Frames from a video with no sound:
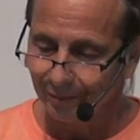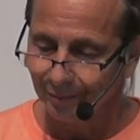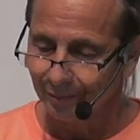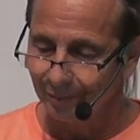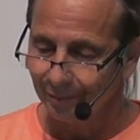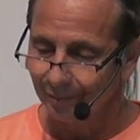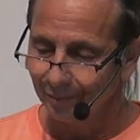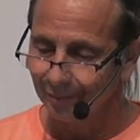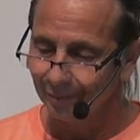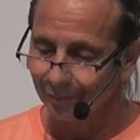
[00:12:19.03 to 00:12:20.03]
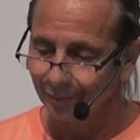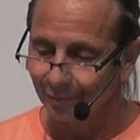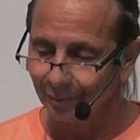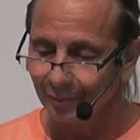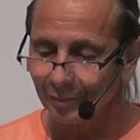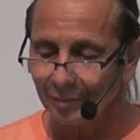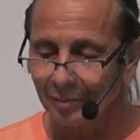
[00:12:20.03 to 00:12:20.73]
(silence)